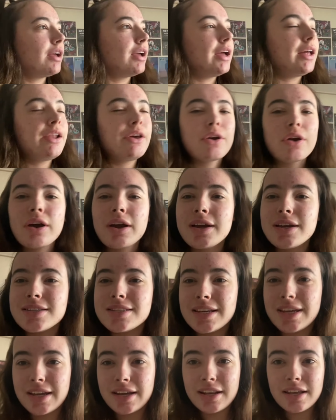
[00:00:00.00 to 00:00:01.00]
Hello guys,
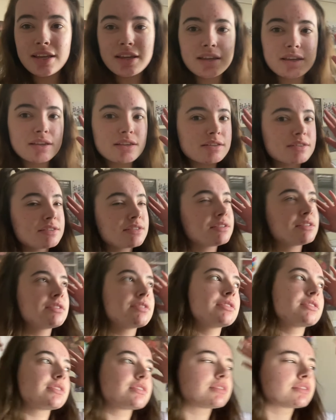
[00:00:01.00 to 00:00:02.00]
it is
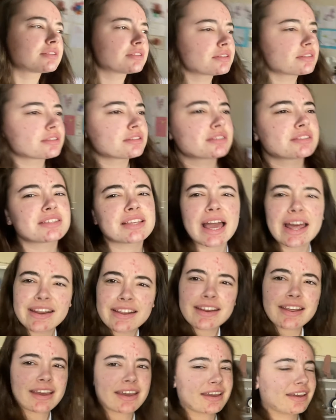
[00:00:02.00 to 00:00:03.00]

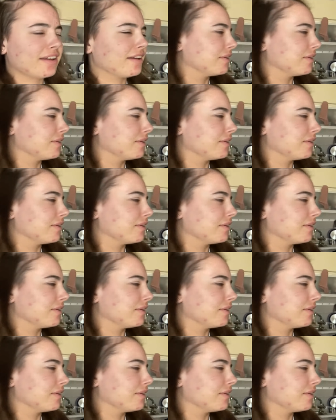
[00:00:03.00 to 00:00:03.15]
Saturday